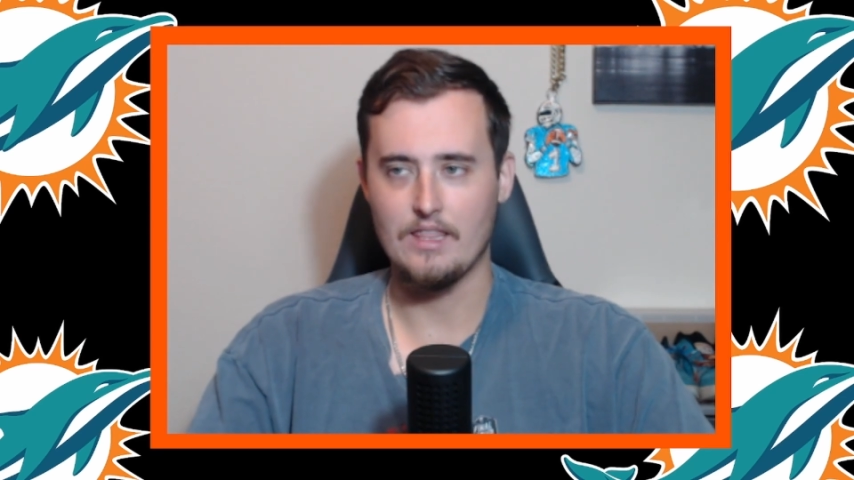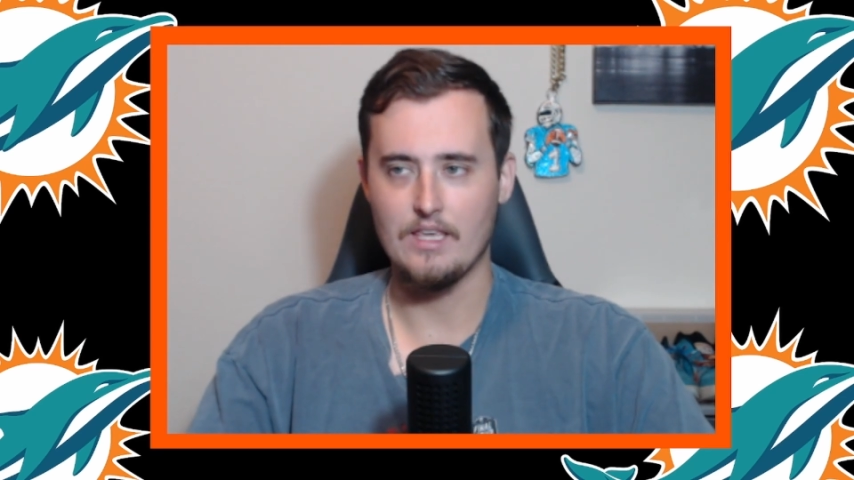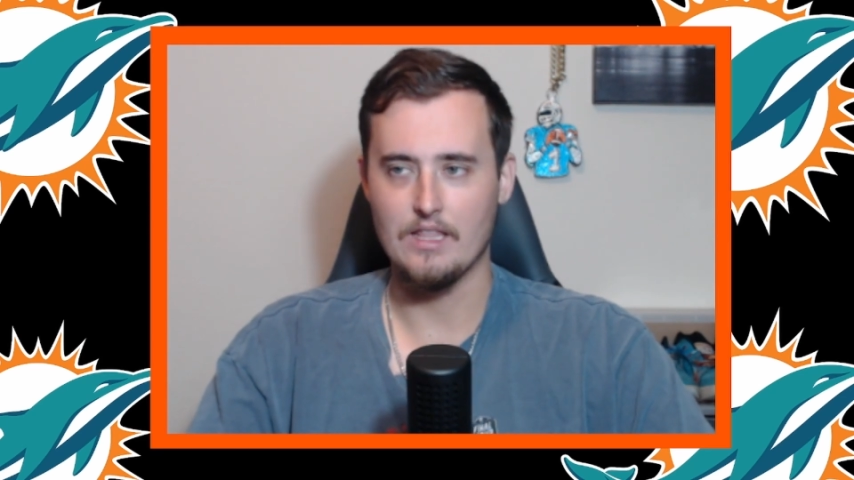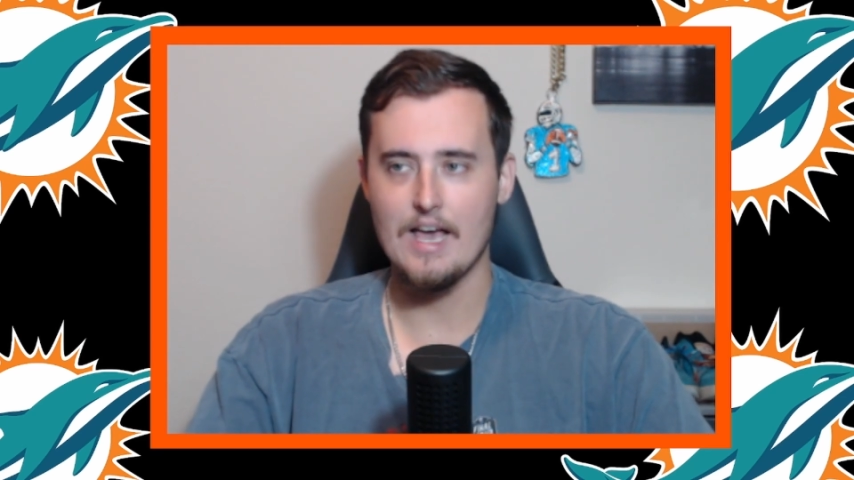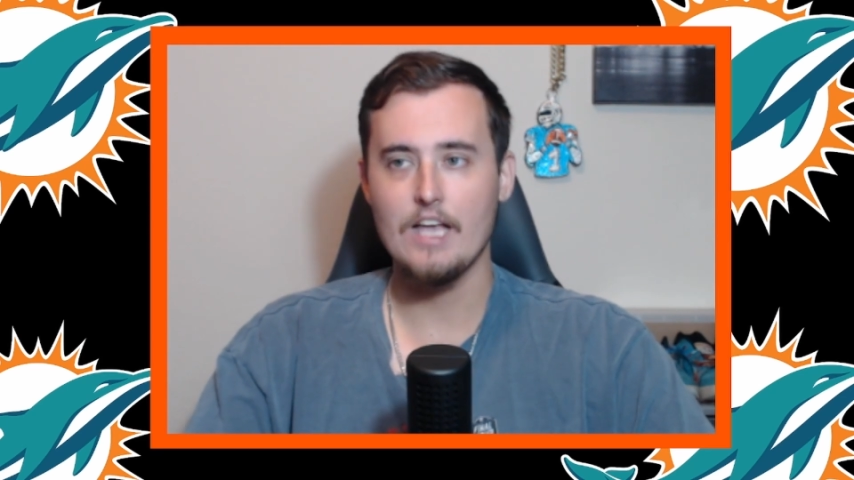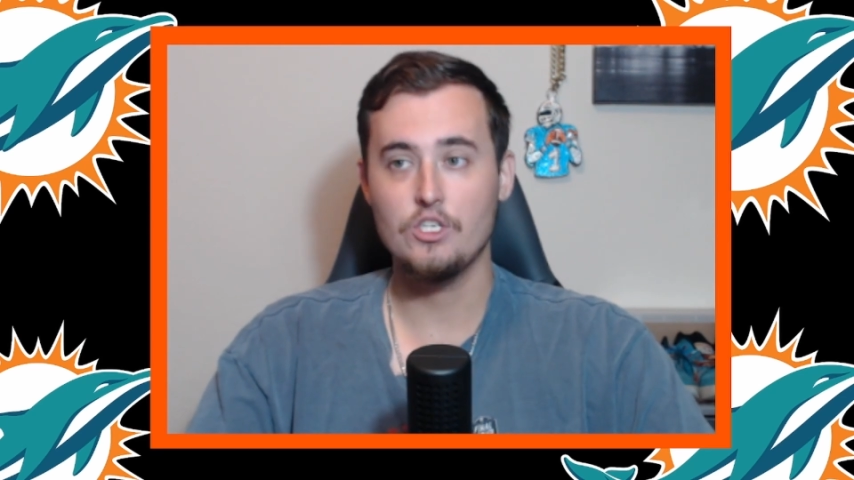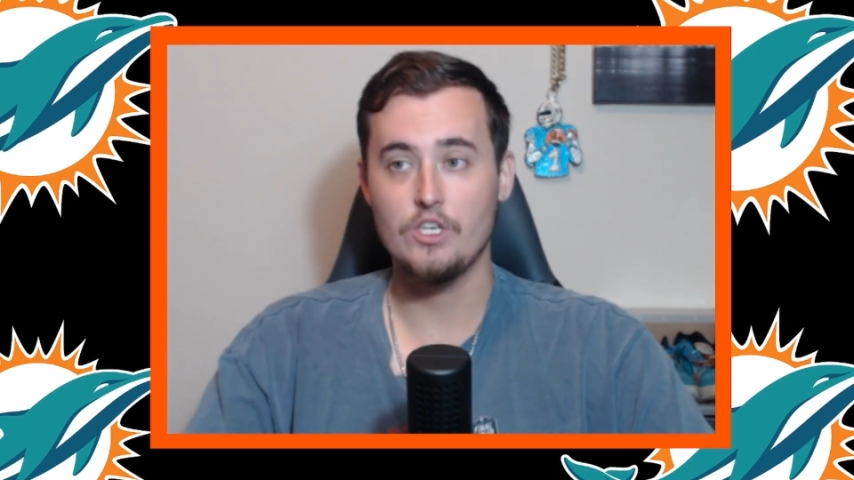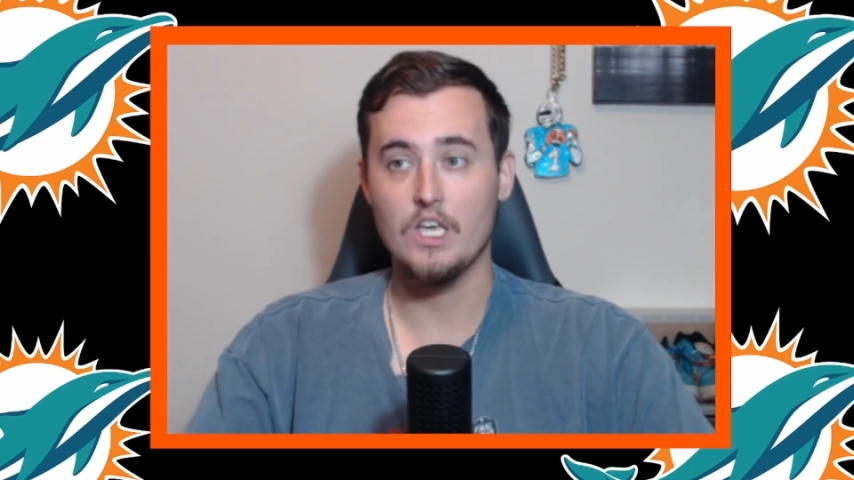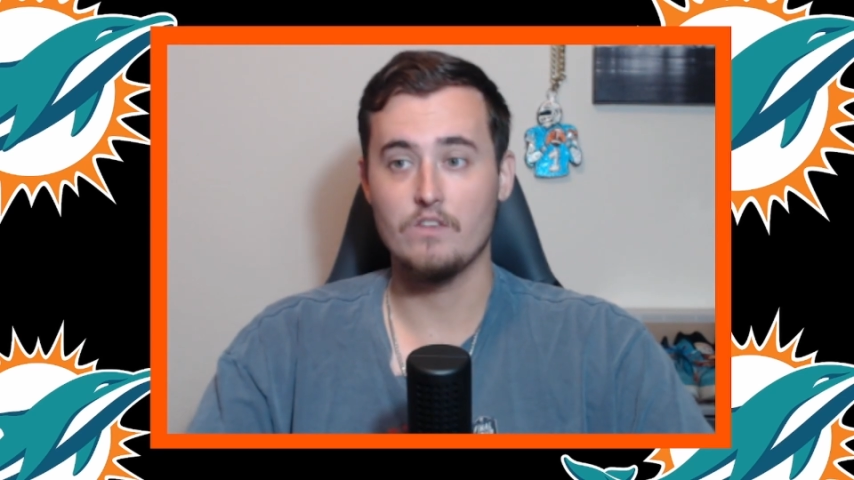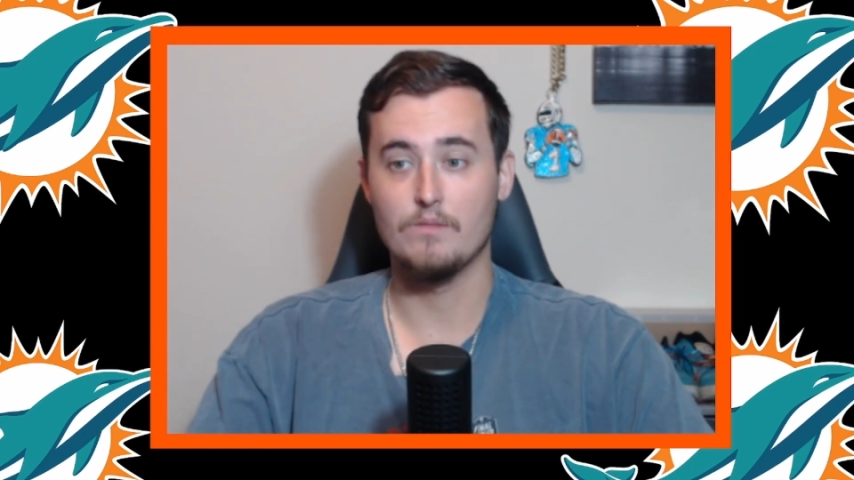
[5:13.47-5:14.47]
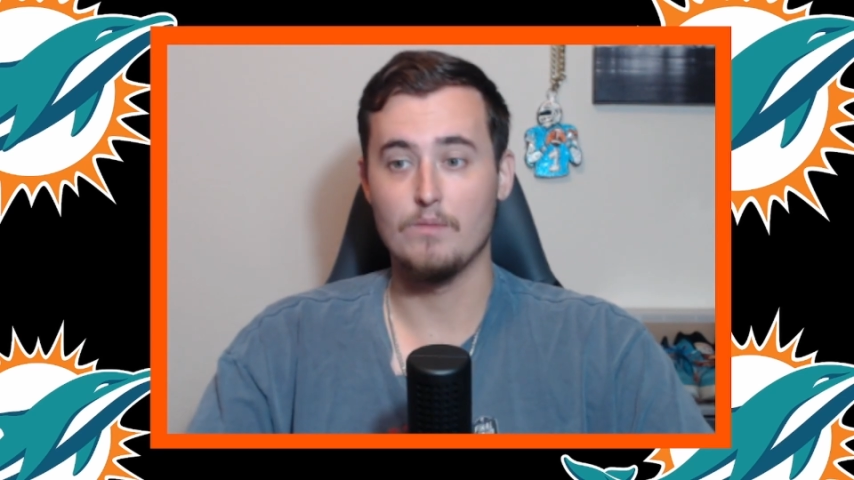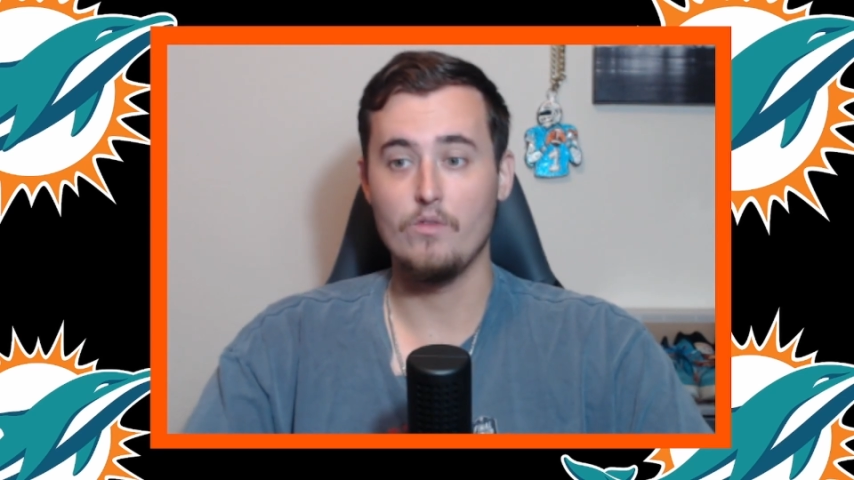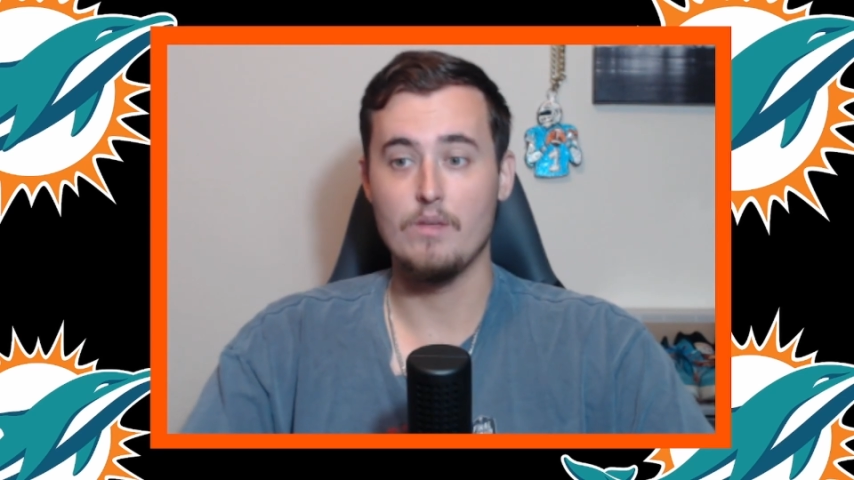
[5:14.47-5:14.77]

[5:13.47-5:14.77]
the last chance for both of